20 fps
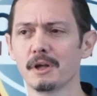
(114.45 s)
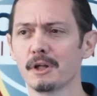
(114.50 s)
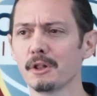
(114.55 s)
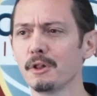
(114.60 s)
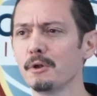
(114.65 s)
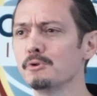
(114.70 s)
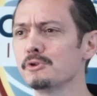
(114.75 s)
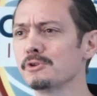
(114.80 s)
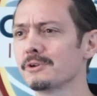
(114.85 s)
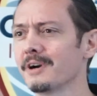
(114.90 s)

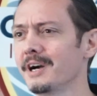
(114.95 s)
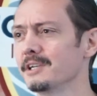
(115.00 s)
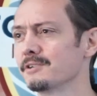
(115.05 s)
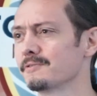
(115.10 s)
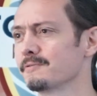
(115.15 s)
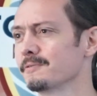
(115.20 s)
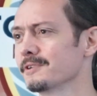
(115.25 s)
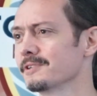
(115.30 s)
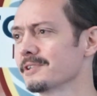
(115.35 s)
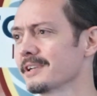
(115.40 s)
Close your eyes
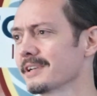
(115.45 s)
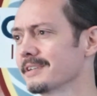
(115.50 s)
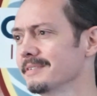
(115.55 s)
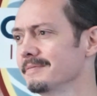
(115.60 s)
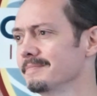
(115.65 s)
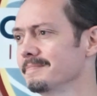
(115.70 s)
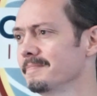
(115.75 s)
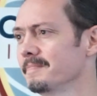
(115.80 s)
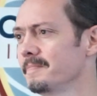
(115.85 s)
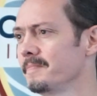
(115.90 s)
for a second.
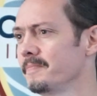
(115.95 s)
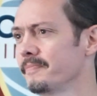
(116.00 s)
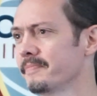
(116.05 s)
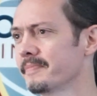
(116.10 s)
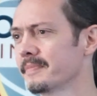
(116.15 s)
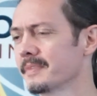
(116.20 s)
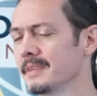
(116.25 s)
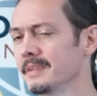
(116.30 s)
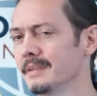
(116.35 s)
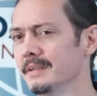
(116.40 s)

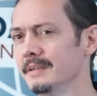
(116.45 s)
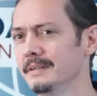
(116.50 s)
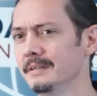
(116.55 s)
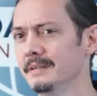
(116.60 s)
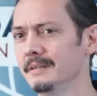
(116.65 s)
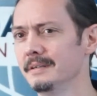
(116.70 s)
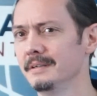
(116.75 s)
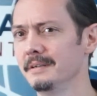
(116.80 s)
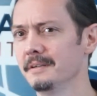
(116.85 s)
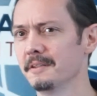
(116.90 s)

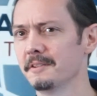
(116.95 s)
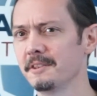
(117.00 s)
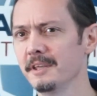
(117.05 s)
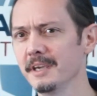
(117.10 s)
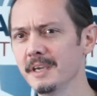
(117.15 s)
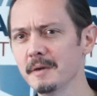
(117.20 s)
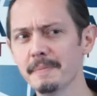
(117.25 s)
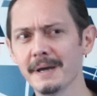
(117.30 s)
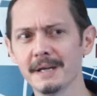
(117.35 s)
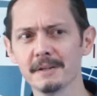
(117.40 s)

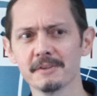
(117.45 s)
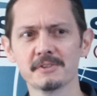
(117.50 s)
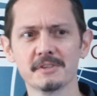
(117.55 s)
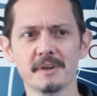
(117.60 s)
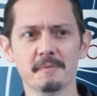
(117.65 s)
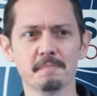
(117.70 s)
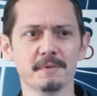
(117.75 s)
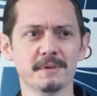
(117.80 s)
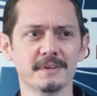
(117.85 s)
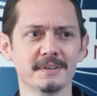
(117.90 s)
Think about
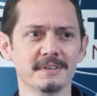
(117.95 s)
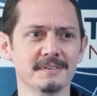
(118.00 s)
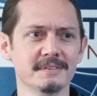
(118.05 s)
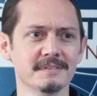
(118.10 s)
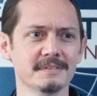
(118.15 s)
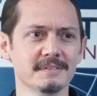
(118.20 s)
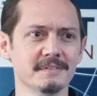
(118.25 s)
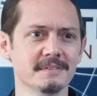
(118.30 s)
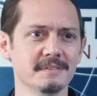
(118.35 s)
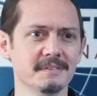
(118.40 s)
something
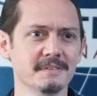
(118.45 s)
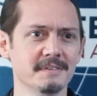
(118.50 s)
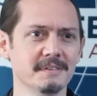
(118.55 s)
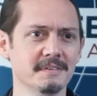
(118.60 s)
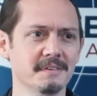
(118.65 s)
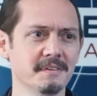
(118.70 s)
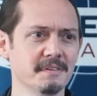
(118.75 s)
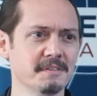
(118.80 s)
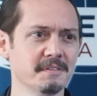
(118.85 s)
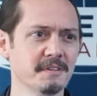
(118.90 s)

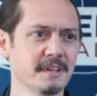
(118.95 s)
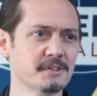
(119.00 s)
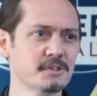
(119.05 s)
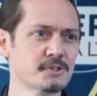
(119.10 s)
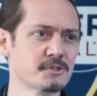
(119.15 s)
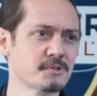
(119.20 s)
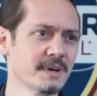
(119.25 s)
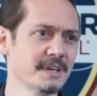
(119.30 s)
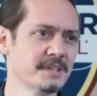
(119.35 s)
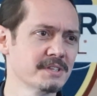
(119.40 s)
that
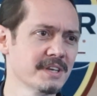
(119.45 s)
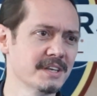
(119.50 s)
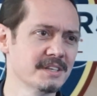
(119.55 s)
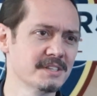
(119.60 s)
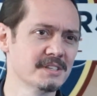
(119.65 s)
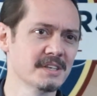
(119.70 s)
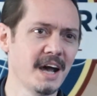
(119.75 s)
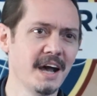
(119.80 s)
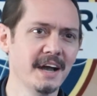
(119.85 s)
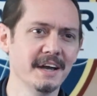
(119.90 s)
strikes
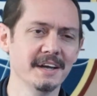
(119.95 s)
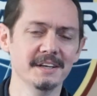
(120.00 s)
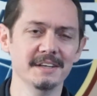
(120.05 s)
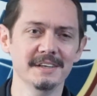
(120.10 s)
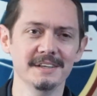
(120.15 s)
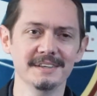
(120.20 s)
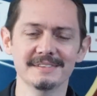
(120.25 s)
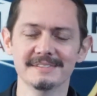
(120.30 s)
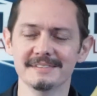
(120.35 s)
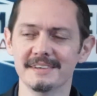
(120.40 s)

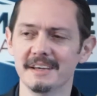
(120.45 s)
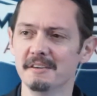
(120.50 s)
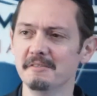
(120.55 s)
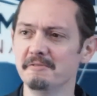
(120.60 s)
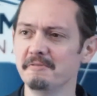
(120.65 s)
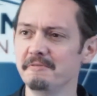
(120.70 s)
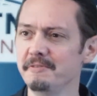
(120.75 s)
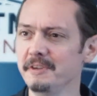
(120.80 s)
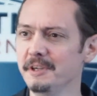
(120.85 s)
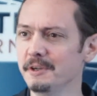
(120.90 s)
anxiety
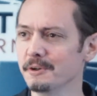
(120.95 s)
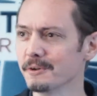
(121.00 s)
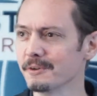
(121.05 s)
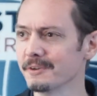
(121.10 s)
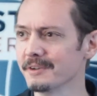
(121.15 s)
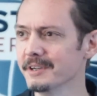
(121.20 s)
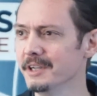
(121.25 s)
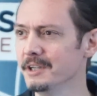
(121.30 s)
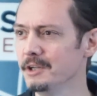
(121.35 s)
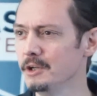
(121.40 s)
and
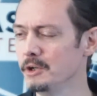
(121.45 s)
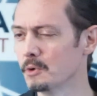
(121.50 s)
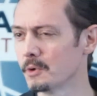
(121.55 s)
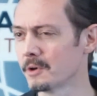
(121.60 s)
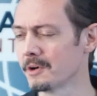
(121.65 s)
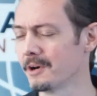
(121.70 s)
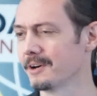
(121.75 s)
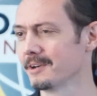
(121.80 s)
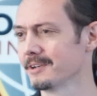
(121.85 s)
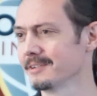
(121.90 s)
fear in
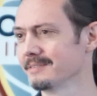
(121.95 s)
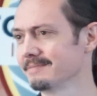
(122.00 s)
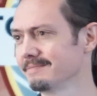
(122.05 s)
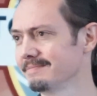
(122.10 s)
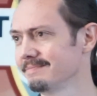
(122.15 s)
your heart.